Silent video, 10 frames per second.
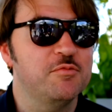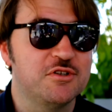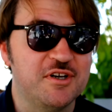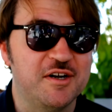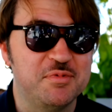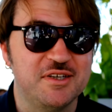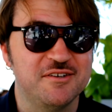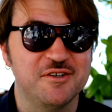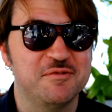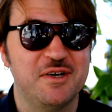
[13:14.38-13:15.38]

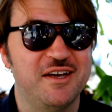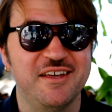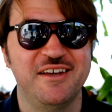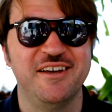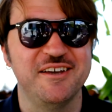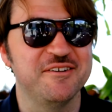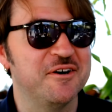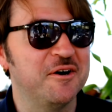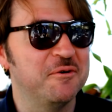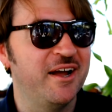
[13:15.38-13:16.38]
chemotherapy, not by,
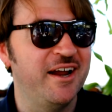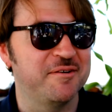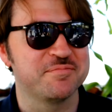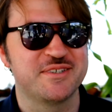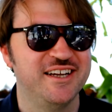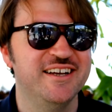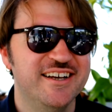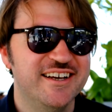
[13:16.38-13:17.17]
you know, herbs.